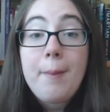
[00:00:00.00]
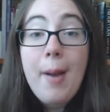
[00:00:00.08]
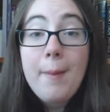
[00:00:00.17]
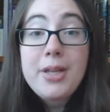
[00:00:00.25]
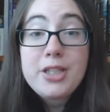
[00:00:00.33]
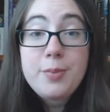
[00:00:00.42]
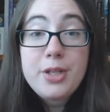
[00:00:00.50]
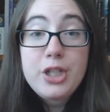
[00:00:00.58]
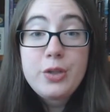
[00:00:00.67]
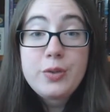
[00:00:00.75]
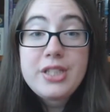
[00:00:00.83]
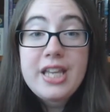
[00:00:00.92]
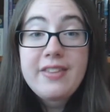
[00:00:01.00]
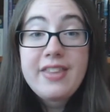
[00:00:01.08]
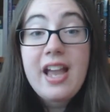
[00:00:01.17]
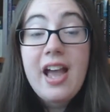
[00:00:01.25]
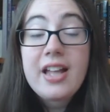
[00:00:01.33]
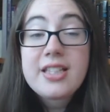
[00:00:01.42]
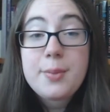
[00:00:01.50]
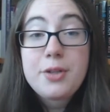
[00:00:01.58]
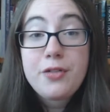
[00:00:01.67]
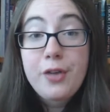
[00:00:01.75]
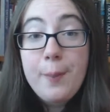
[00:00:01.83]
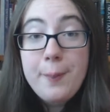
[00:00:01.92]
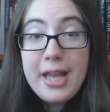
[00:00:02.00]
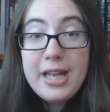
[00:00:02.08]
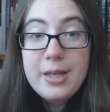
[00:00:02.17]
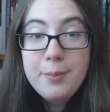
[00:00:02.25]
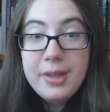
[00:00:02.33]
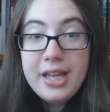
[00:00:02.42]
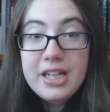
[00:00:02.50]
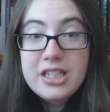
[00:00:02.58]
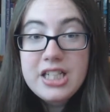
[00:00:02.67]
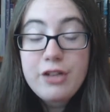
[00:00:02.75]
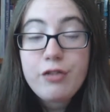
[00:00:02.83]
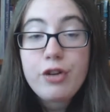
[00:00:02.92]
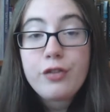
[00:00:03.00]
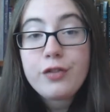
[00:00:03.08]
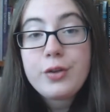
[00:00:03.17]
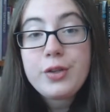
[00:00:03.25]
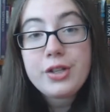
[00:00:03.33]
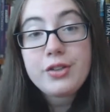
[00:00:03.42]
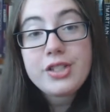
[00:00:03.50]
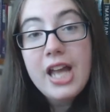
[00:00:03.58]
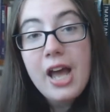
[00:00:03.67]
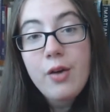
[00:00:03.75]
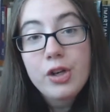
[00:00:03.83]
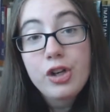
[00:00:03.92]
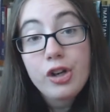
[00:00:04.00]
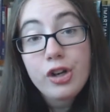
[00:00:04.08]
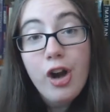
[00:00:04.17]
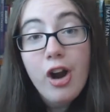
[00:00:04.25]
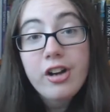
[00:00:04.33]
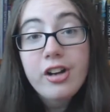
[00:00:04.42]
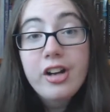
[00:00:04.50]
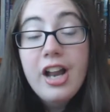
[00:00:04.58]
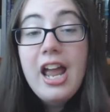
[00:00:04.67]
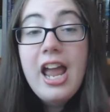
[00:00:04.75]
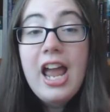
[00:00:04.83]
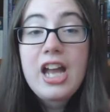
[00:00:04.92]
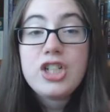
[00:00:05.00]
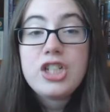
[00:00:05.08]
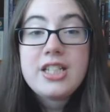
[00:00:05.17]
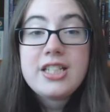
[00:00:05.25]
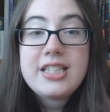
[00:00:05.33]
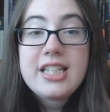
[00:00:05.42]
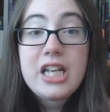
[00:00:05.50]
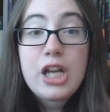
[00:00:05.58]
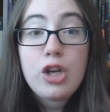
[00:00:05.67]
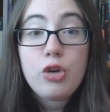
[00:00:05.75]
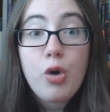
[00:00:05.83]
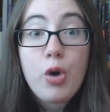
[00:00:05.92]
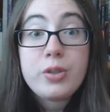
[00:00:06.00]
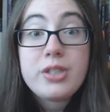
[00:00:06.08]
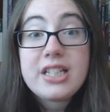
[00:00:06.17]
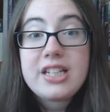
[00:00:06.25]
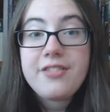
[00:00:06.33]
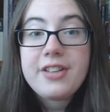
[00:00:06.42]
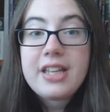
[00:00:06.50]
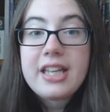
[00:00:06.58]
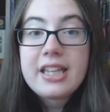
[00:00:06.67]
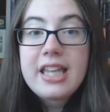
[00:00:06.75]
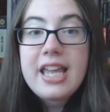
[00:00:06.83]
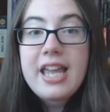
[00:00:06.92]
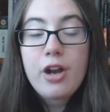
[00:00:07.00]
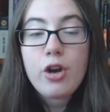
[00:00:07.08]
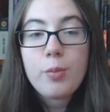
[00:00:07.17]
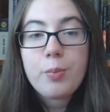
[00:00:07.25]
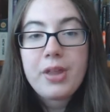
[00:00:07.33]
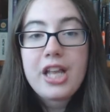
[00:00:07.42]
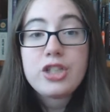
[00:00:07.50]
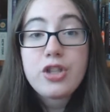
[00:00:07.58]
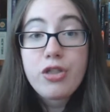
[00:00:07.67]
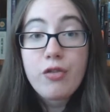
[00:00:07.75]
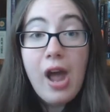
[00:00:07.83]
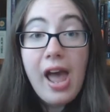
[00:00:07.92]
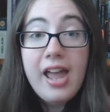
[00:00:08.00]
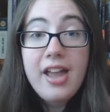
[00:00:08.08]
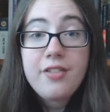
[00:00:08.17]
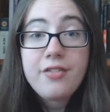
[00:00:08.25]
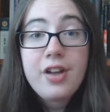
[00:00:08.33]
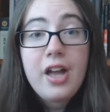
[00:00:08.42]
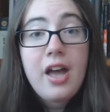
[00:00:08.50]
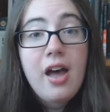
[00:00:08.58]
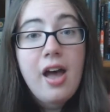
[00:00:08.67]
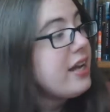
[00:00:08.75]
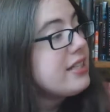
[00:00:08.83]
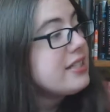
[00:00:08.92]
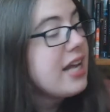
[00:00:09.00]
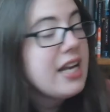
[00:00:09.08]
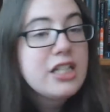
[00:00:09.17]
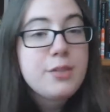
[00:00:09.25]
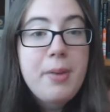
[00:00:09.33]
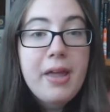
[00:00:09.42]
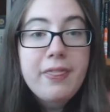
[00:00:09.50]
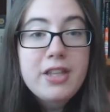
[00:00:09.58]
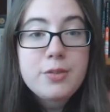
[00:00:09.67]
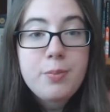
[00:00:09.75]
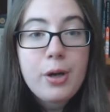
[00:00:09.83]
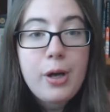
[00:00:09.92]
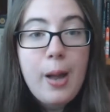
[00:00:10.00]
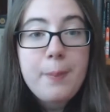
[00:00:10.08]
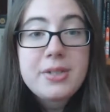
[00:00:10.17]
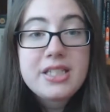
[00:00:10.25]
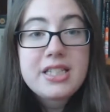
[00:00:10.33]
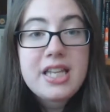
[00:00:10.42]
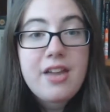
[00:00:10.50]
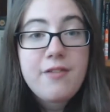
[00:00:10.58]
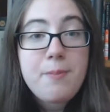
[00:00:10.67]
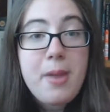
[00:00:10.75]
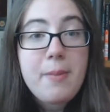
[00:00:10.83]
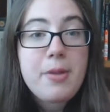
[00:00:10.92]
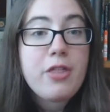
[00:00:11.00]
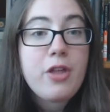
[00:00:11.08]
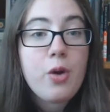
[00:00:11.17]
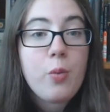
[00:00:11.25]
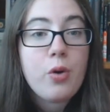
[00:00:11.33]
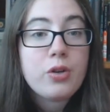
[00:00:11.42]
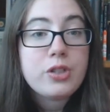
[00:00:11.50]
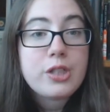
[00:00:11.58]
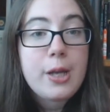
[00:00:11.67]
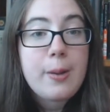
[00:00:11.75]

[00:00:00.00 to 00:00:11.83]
My mom has been using the concept of companion planting for a few years now in her garden, and she's seen it grow significantly and her plants thrive. So I decided to pick this book up to see if maybe there were